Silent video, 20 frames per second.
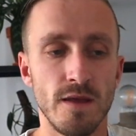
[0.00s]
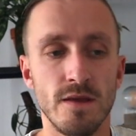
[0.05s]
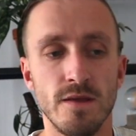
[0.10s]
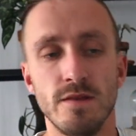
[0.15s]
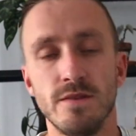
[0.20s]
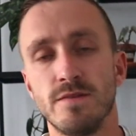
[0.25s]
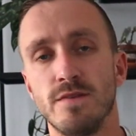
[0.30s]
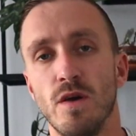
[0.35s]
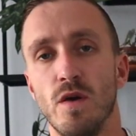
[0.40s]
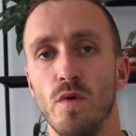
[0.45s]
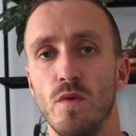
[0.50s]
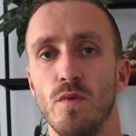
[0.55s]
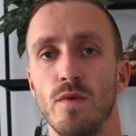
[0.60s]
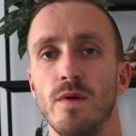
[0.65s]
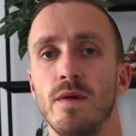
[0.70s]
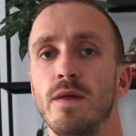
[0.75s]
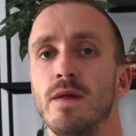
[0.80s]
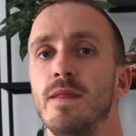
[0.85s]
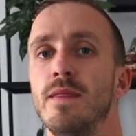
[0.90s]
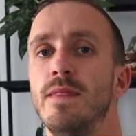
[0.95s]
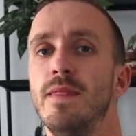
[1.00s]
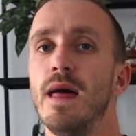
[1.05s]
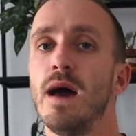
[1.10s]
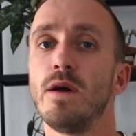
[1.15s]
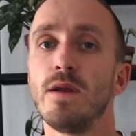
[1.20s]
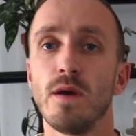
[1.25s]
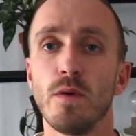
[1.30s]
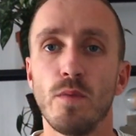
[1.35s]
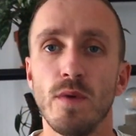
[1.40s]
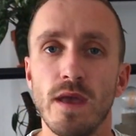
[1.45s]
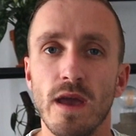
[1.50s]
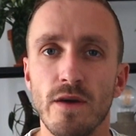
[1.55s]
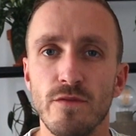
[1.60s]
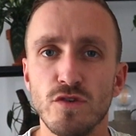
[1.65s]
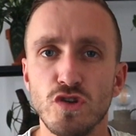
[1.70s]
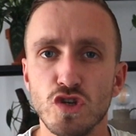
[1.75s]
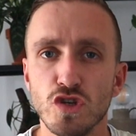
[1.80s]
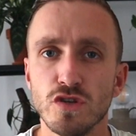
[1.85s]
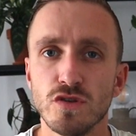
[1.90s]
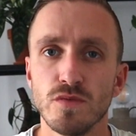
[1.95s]
So now that we have
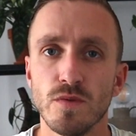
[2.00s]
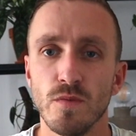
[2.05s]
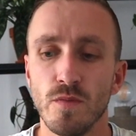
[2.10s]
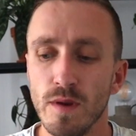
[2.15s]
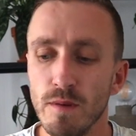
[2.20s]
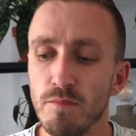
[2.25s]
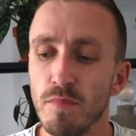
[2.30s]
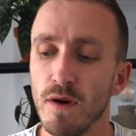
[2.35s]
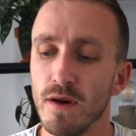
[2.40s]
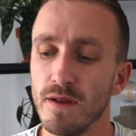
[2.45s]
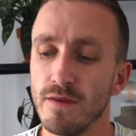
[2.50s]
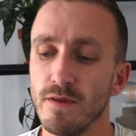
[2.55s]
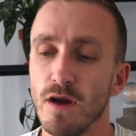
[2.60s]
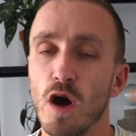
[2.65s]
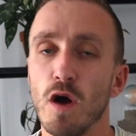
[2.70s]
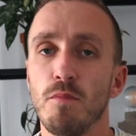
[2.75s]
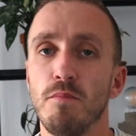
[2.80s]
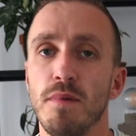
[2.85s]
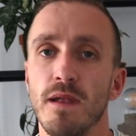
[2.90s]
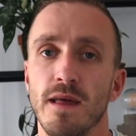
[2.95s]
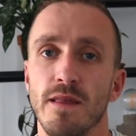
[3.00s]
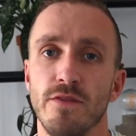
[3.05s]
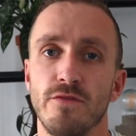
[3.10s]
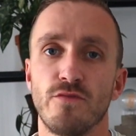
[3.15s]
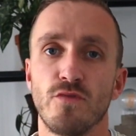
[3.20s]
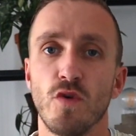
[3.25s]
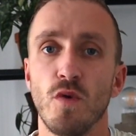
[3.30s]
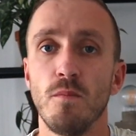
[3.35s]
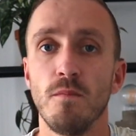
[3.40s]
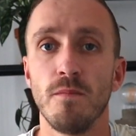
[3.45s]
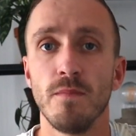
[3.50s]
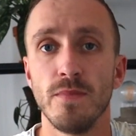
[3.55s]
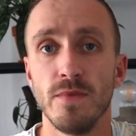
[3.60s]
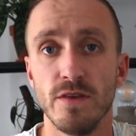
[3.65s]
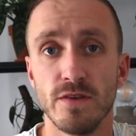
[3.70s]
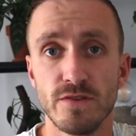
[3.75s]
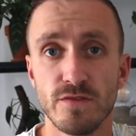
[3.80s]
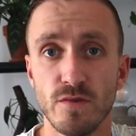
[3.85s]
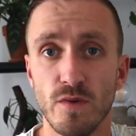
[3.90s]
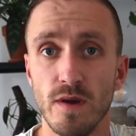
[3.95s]
just repotted our plant from the
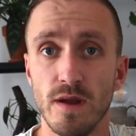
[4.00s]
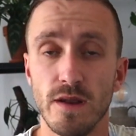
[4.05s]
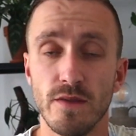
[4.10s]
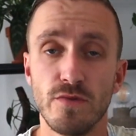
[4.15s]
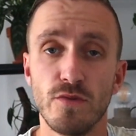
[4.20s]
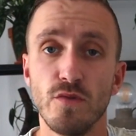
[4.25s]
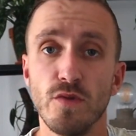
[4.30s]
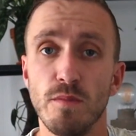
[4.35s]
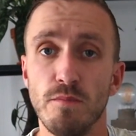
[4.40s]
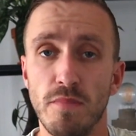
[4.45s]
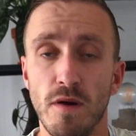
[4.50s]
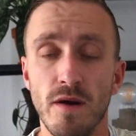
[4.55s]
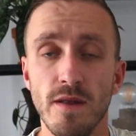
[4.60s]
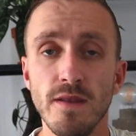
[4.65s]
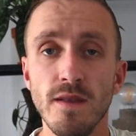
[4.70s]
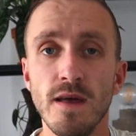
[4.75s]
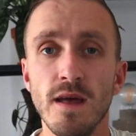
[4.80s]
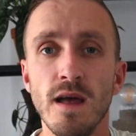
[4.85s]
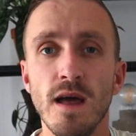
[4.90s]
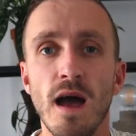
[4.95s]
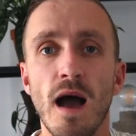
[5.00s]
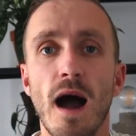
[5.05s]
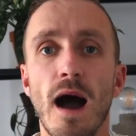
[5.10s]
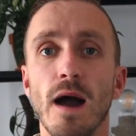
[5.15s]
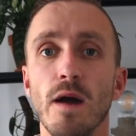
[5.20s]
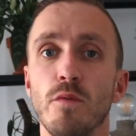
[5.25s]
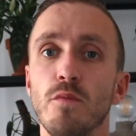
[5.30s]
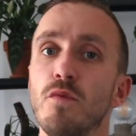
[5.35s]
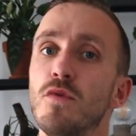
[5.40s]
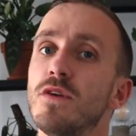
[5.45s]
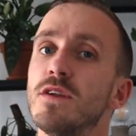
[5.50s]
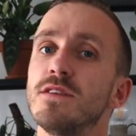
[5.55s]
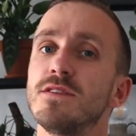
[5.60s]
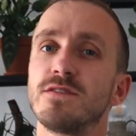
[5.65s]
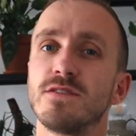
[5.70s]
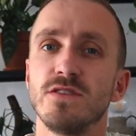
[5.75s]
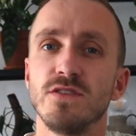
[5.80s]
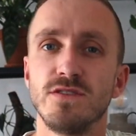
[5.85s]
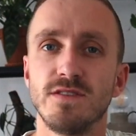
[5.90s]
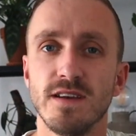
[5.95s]
soil to the pond, I wouldn't
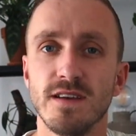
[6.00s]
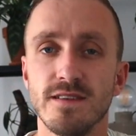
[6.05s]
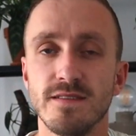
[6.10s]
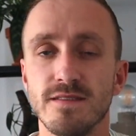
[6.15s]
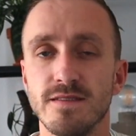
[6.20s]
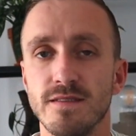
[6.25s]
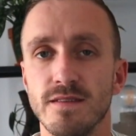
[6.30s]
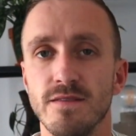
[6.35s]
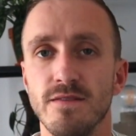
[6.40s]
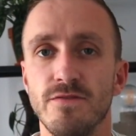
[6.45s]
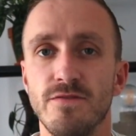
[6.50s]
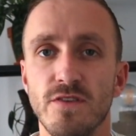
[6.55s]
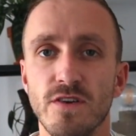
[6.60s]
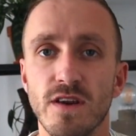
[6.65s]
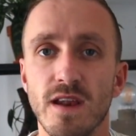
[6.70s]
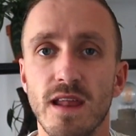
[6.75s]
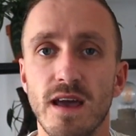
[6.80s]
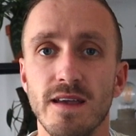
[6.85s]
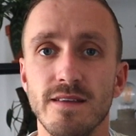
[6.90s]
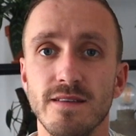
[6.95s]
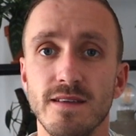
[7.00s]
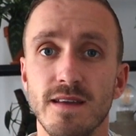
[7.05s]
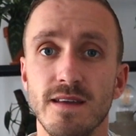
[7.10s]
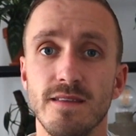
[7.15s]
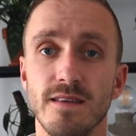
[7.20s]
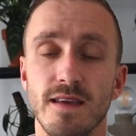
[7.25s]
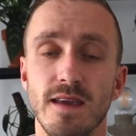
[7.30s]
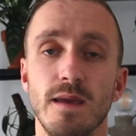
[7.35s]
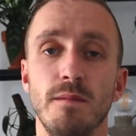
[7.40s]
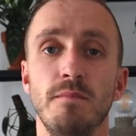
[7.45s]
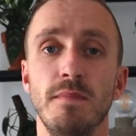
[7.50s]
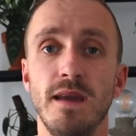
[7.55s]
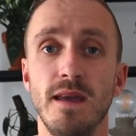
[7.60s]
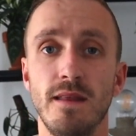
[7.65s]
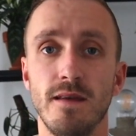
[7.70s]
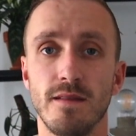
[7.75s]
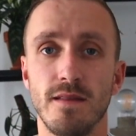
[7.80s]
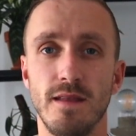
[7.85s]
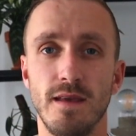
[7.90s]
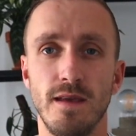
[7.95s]
suggest fertilizing it
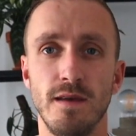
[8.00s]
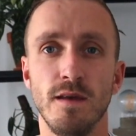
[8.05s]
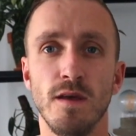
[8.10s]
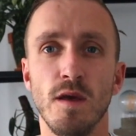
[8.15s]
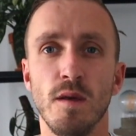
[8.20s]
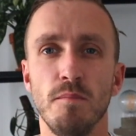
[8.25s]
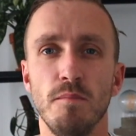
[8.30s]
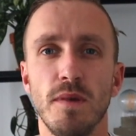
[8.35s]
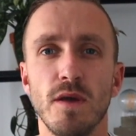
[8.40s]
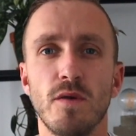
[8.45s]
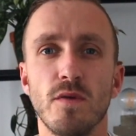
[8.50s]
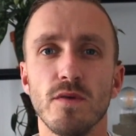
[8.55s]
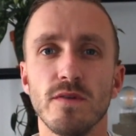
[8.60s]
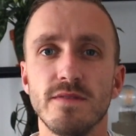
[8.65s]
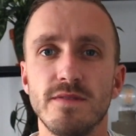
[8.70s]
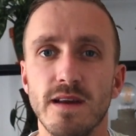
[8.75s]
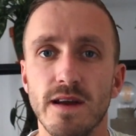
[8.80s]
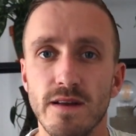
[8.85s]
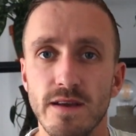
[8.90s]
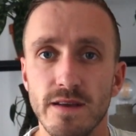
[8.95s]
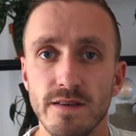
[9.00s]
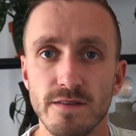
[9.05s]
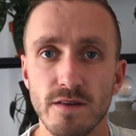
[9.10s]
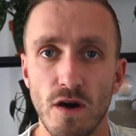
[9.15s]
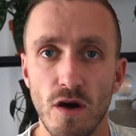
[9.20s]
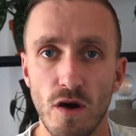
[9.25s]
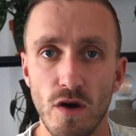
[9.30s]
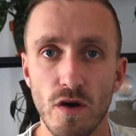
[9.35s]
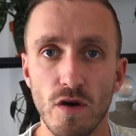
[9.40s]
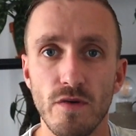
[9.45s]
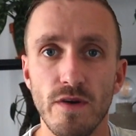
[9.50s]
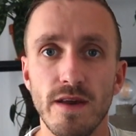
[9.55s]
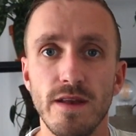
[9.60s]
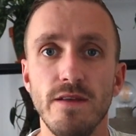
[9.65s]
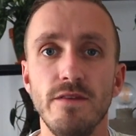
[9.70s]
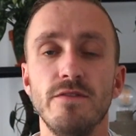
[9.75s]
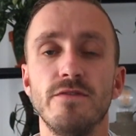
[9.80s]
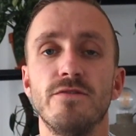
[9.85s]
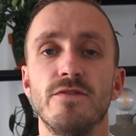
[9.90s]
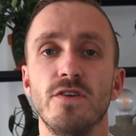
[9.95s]
immediately, because there is already
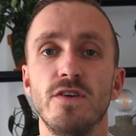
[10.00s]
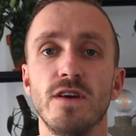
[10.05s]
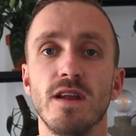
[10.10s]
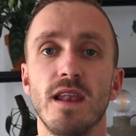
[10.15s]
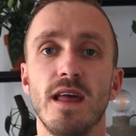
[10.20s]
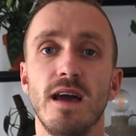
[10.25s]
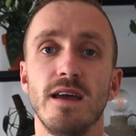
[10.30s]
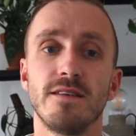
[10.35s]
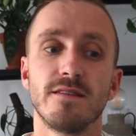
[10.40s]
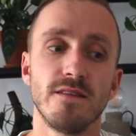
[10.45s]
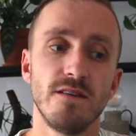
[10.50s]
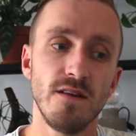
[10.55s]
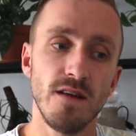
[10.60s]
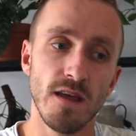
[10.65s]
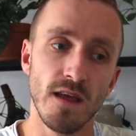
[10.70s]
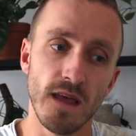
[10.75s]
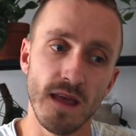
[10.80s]
fertilizer